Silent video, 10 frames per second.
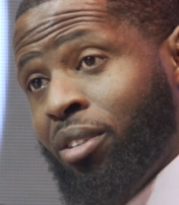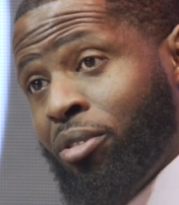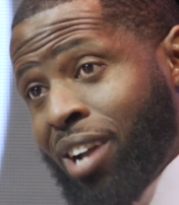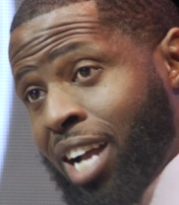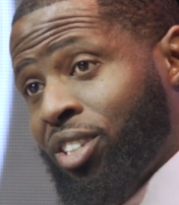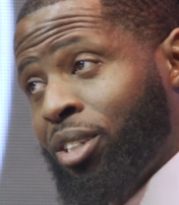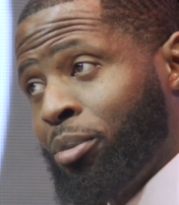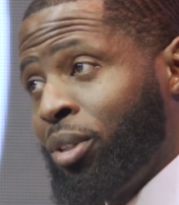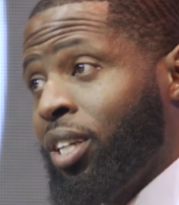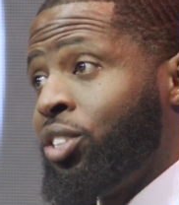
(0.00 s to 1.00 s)
faster
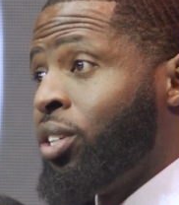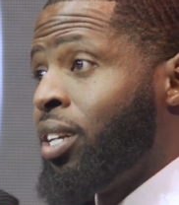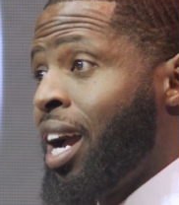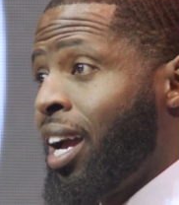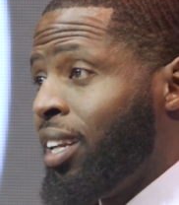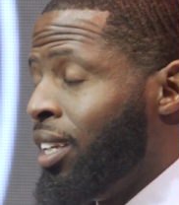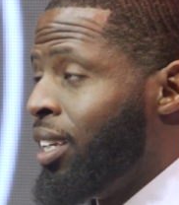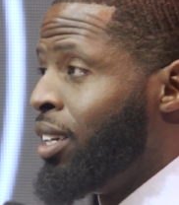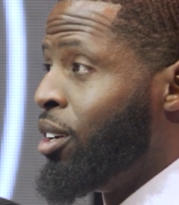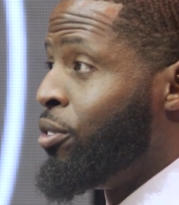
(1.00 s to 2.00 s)
because you're not
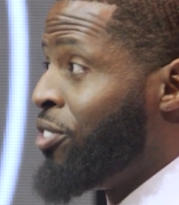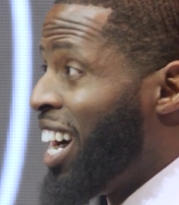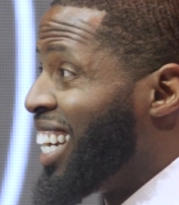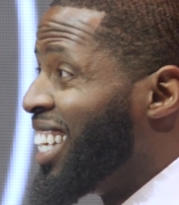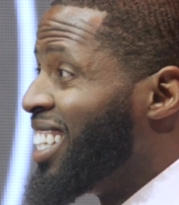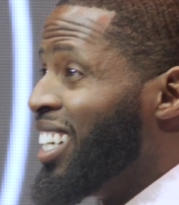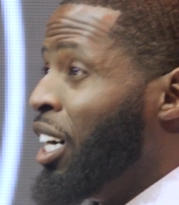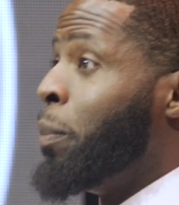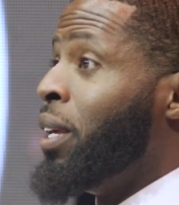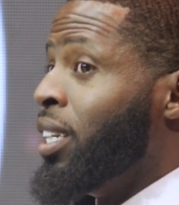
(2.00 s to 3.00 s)
fighting
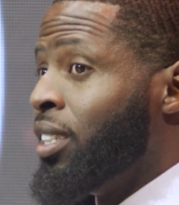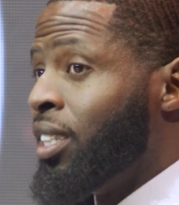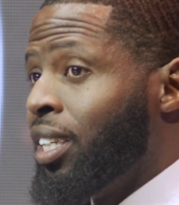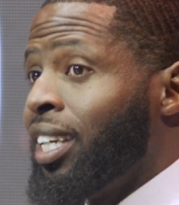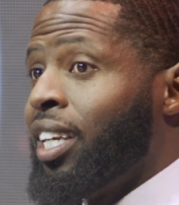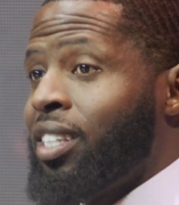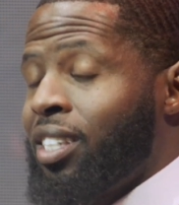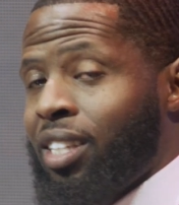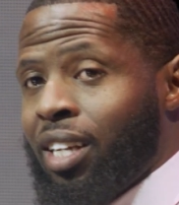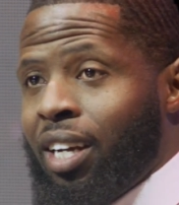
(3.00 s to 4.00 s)
uphill
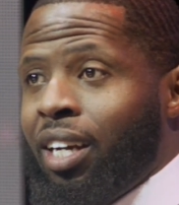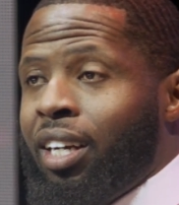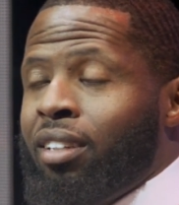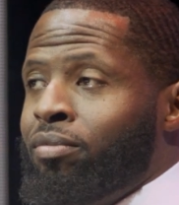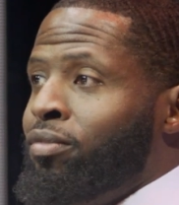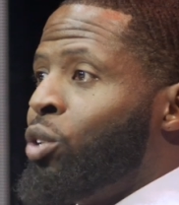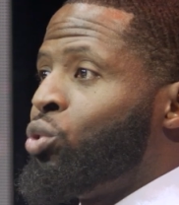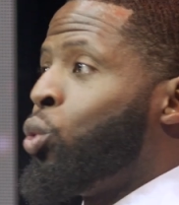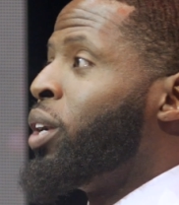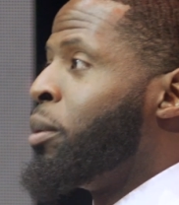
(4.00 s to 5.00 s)
against
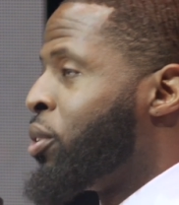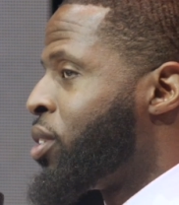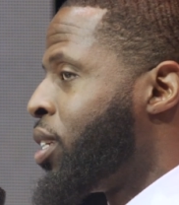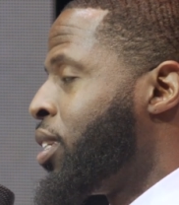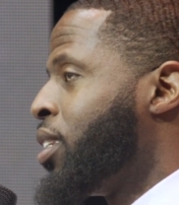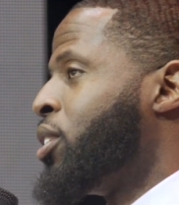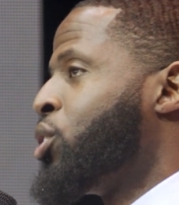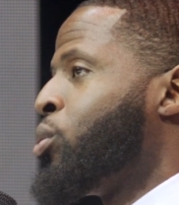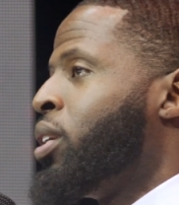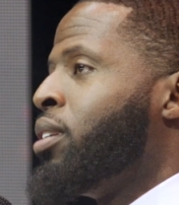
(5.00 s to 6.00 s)
20% or
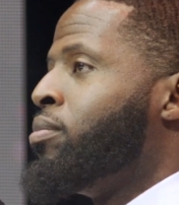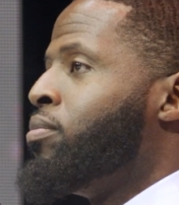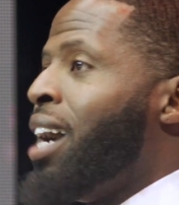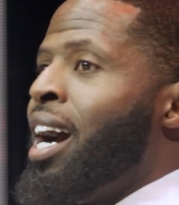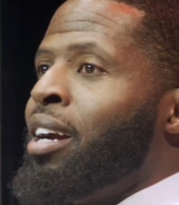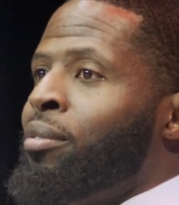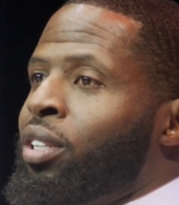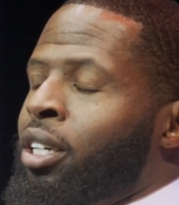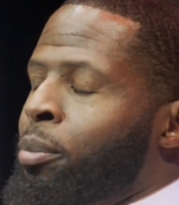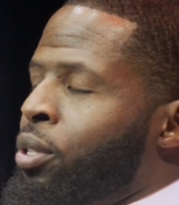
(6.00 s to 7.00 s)
25,
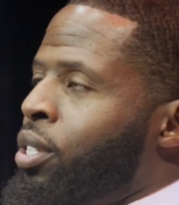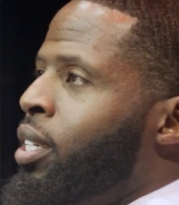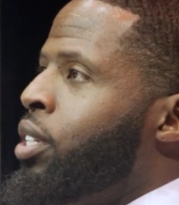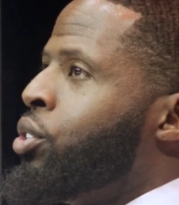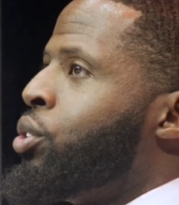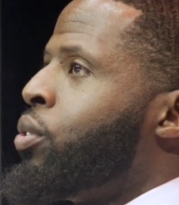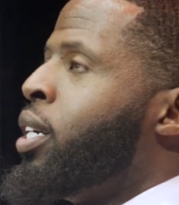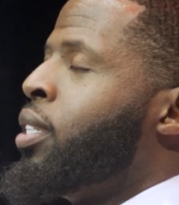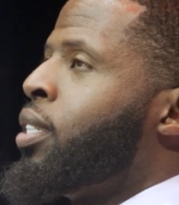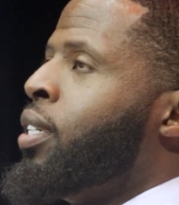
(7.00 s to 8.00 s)
30% interest
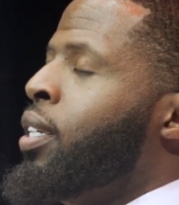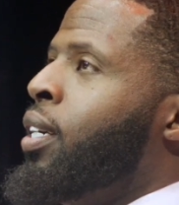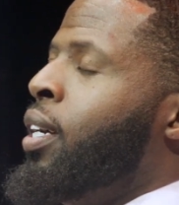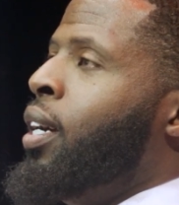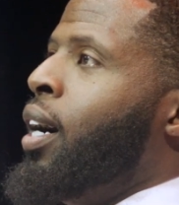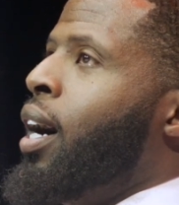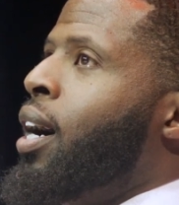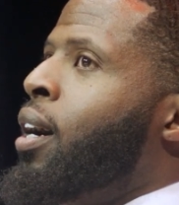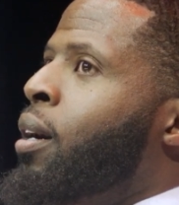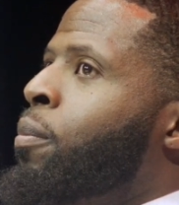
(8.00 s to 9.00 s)
rates.
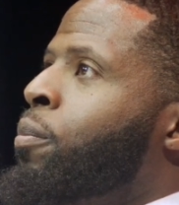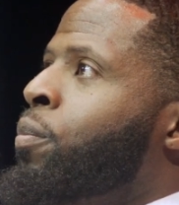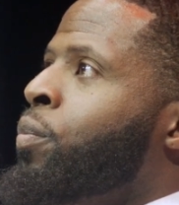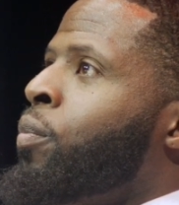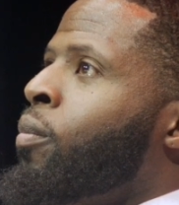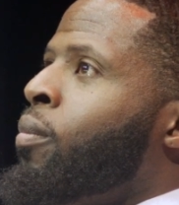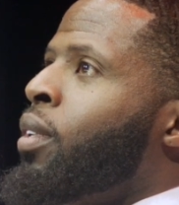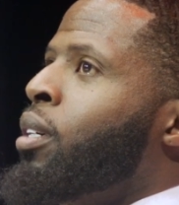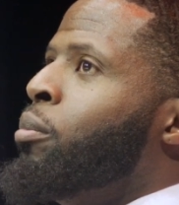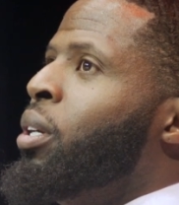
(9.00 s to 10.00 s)

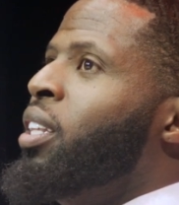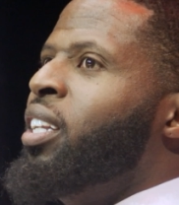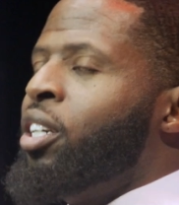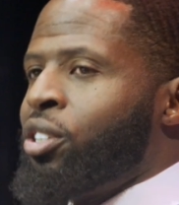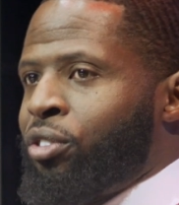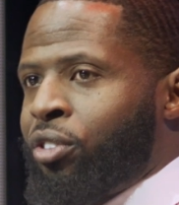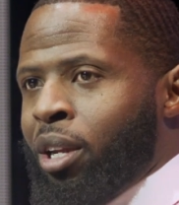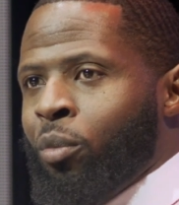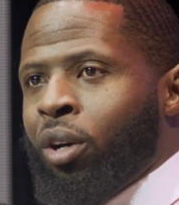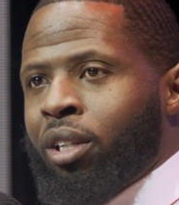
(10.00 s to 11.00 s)
But then there's a
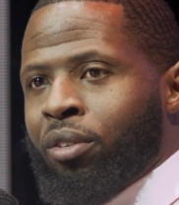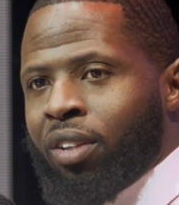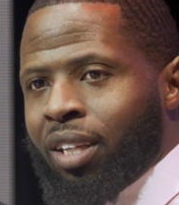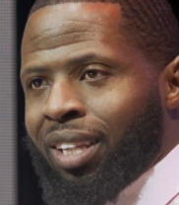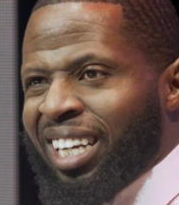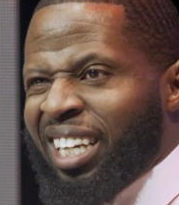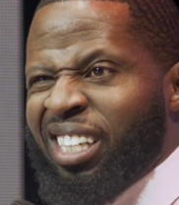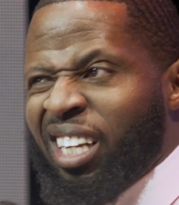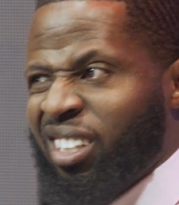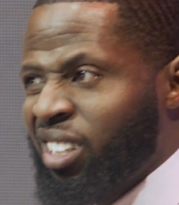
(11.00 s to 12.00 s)
framework of thinking like a
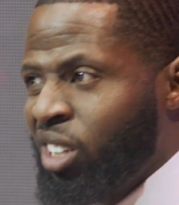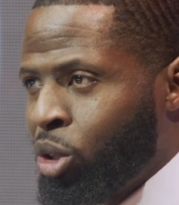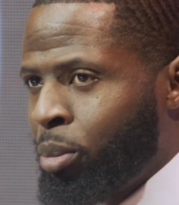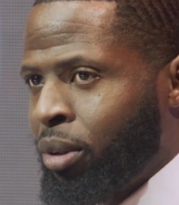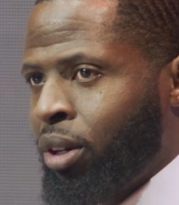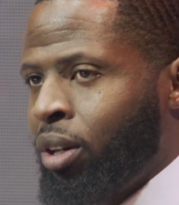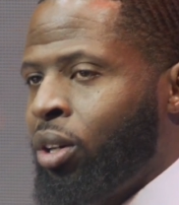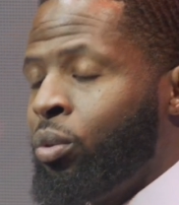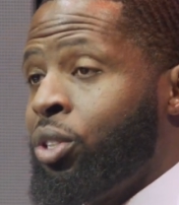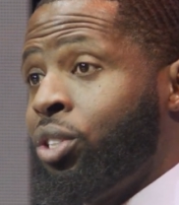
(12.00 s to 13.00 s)
debt
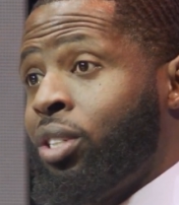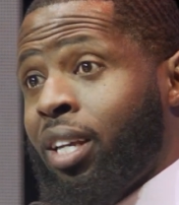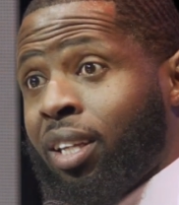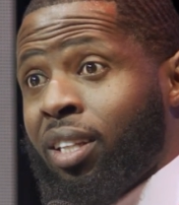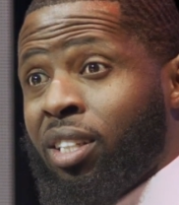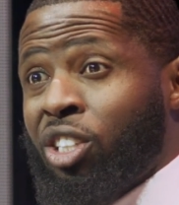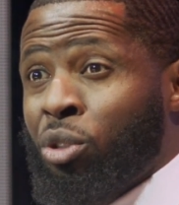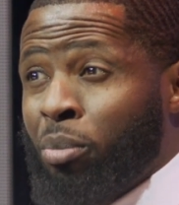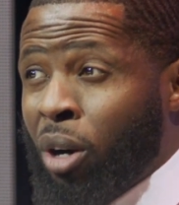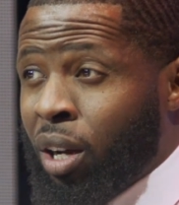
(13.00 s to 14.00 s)
snowball, which you're taking the
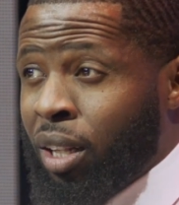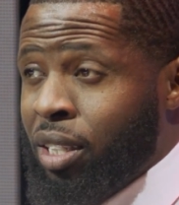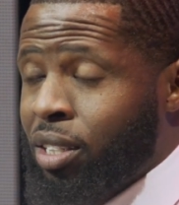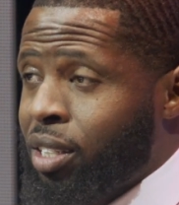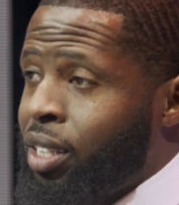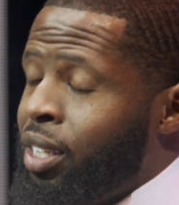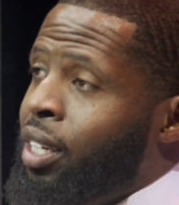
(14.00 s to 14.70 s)
smallest